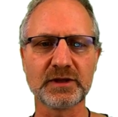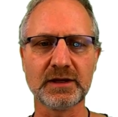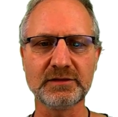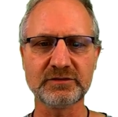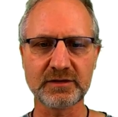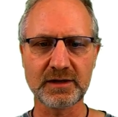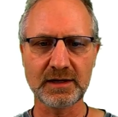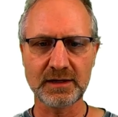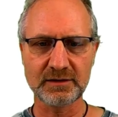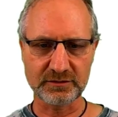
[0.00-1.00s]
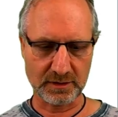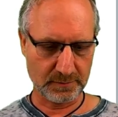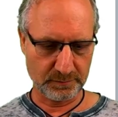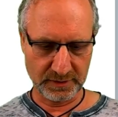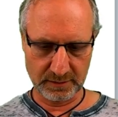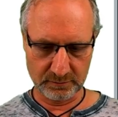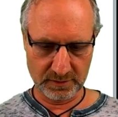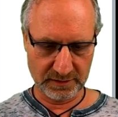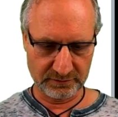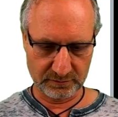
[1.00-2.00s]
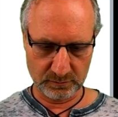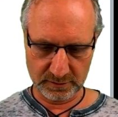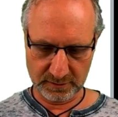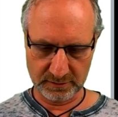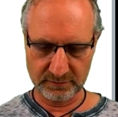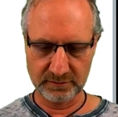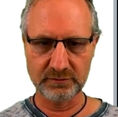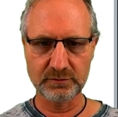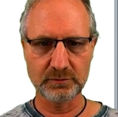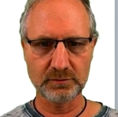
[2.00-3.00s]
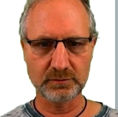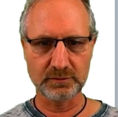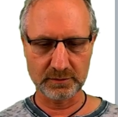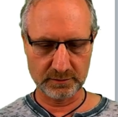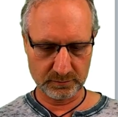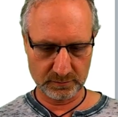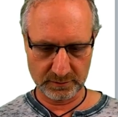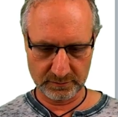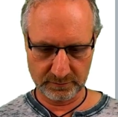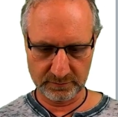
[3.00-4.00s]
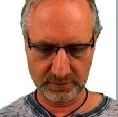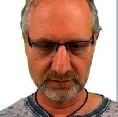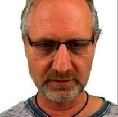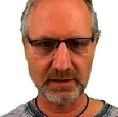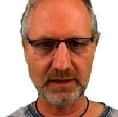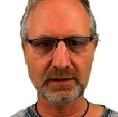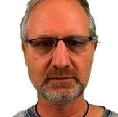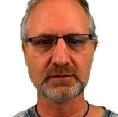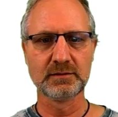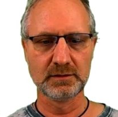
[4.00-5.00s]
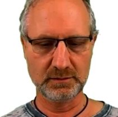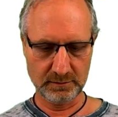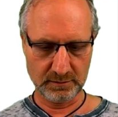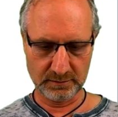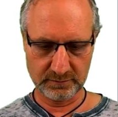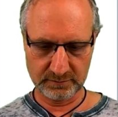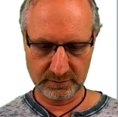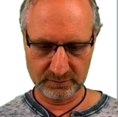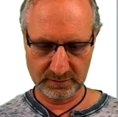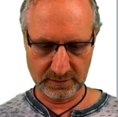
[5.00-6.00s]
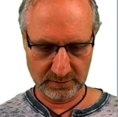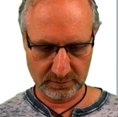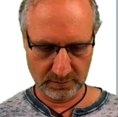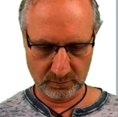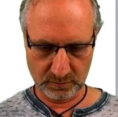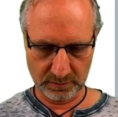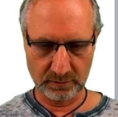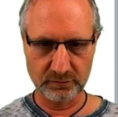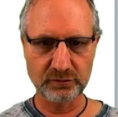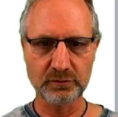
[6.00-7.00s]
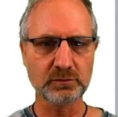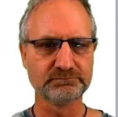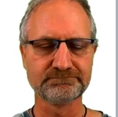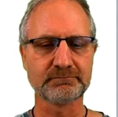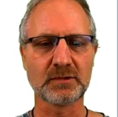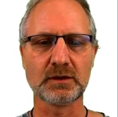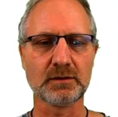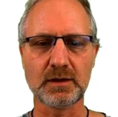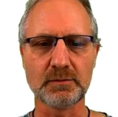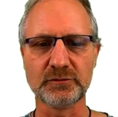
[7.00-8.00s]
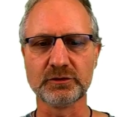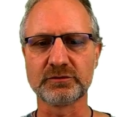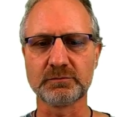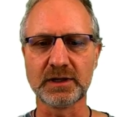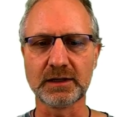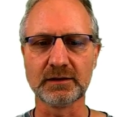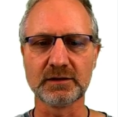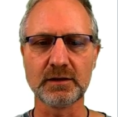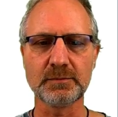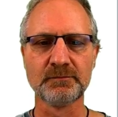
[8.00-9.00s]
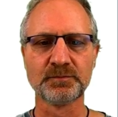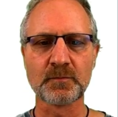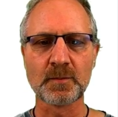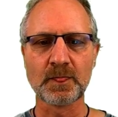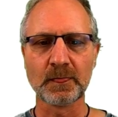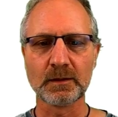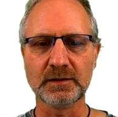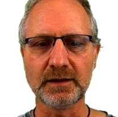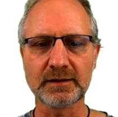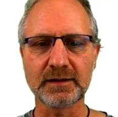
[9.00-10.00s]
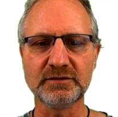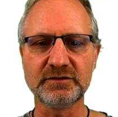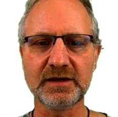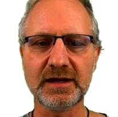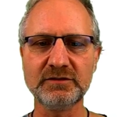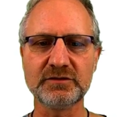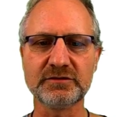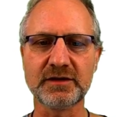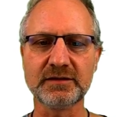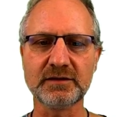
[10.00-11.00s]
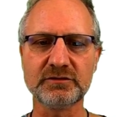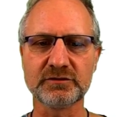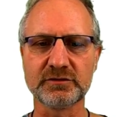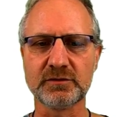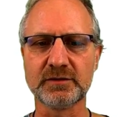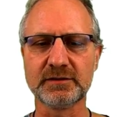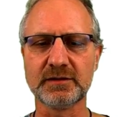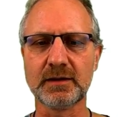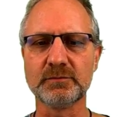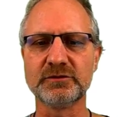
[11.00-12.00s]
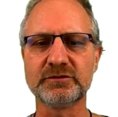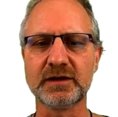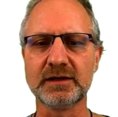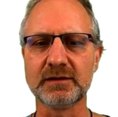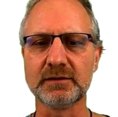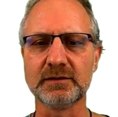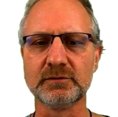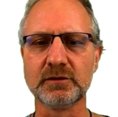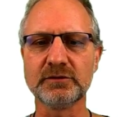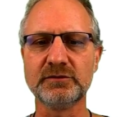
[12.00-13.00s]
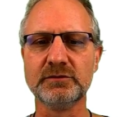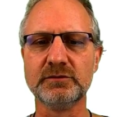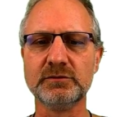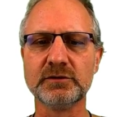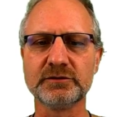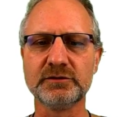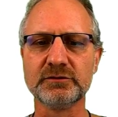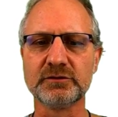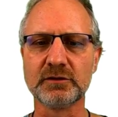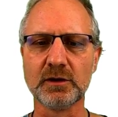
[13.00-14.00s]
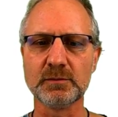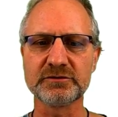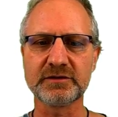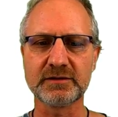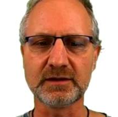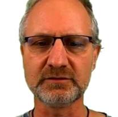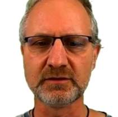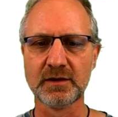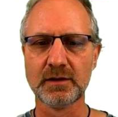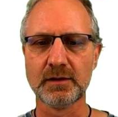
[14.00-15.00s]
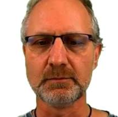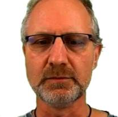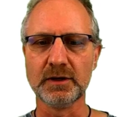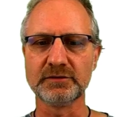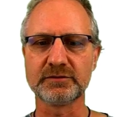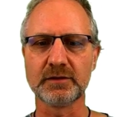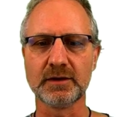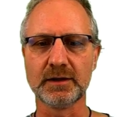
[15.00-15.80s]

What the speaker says: let's say his IP address is 192.168.68.102. I'm just making that up. Then I can change the settings. So I'm saying do not use the global settings, but